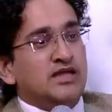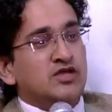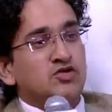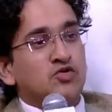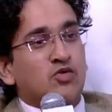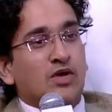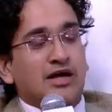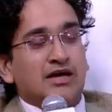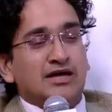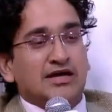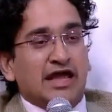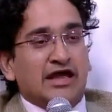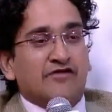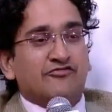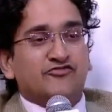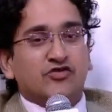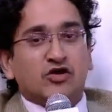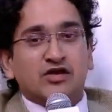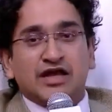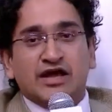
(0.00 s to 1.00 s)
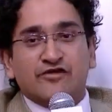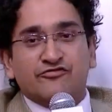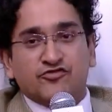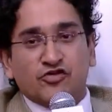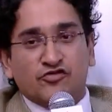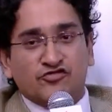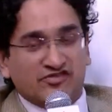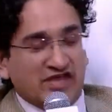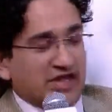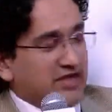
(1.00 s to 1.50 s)
you are left or left
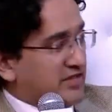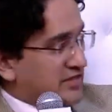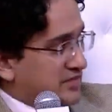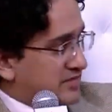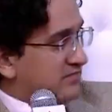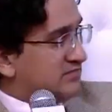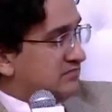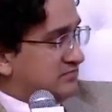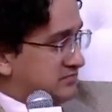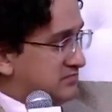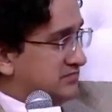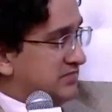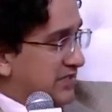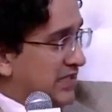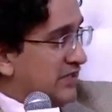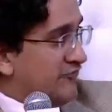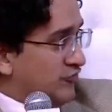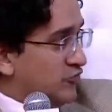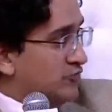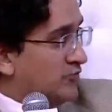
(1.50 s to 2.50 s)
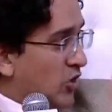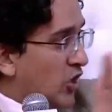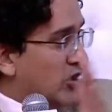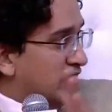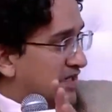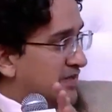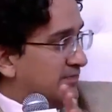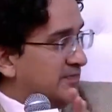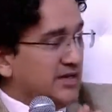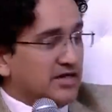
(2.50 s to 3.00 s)
of center, if you
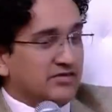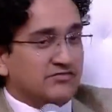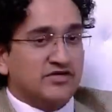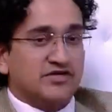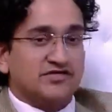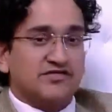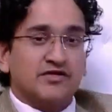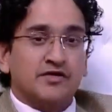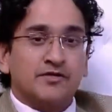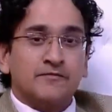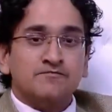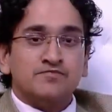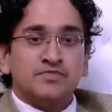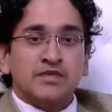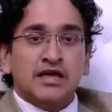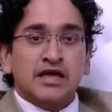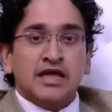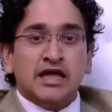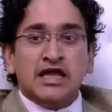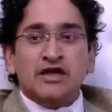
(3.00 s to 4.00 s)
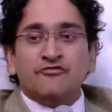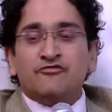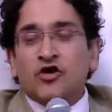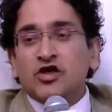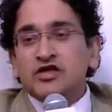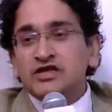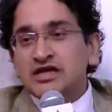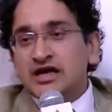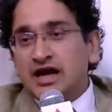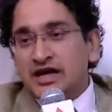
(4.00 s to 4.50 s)
broadly believe this. If,
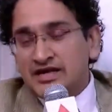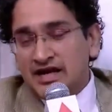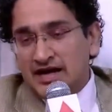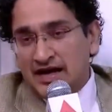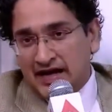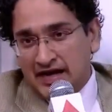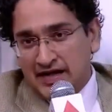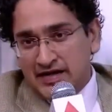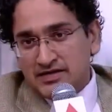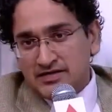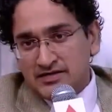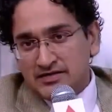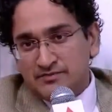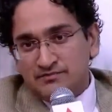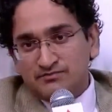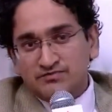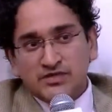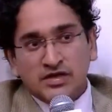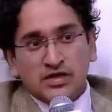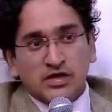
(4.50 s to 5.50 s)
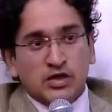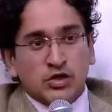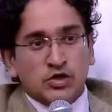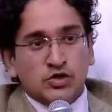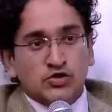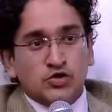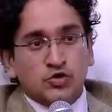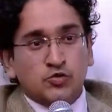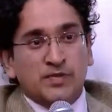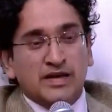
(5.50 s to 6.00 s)
on the other hand,
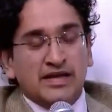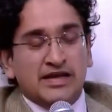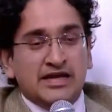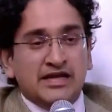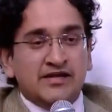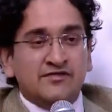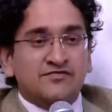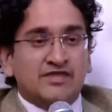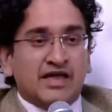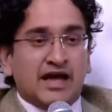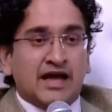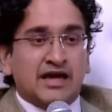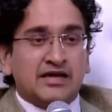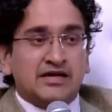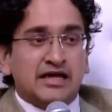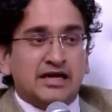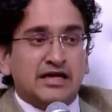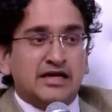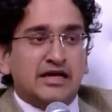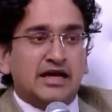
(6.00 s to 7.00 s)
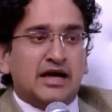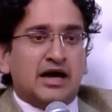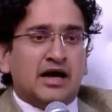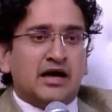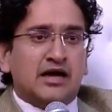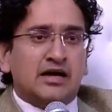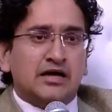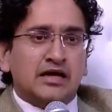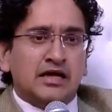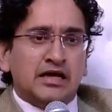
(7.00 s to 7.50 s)
you believe that
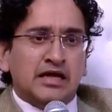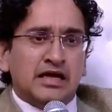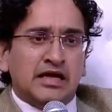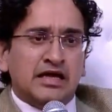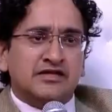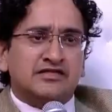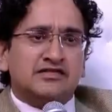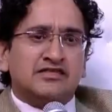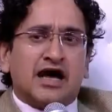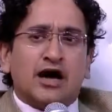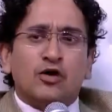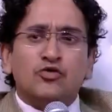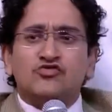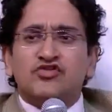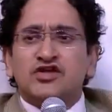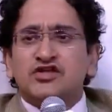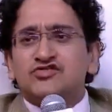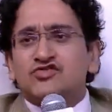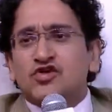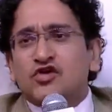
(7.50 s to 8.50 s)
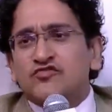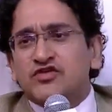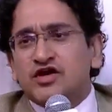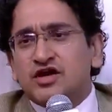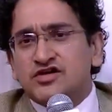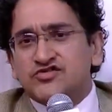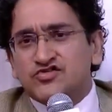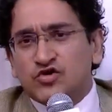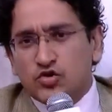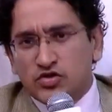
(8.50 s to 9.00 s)
India is thousands of
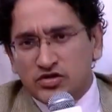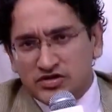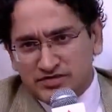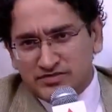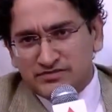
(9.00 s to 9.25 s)
years old.